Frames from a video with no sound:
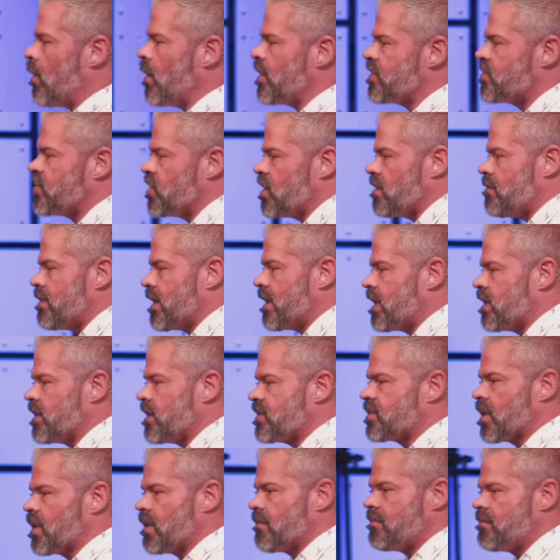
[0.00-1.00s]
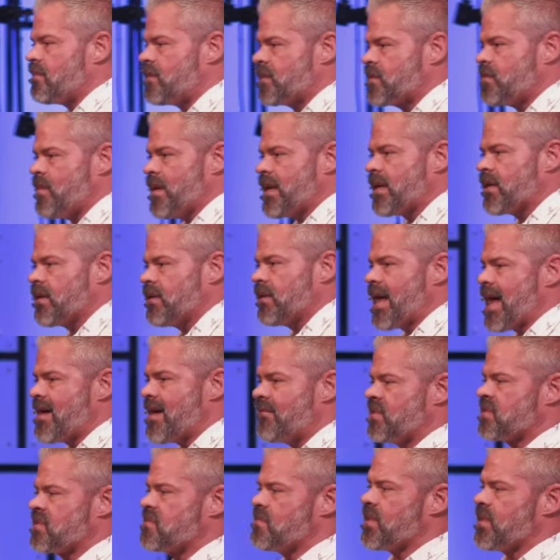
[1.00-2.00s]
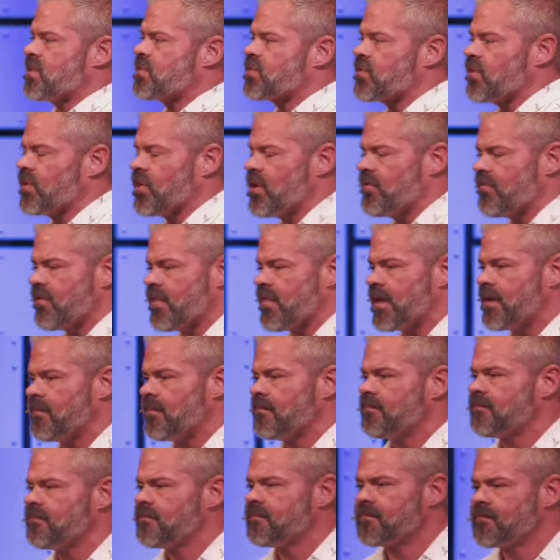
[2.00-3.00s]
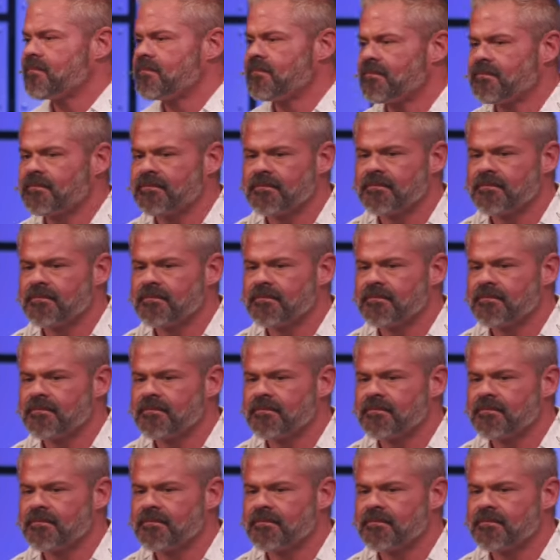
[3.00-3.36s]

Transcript: And I want you to begin to start speaking heaven's mystery over them.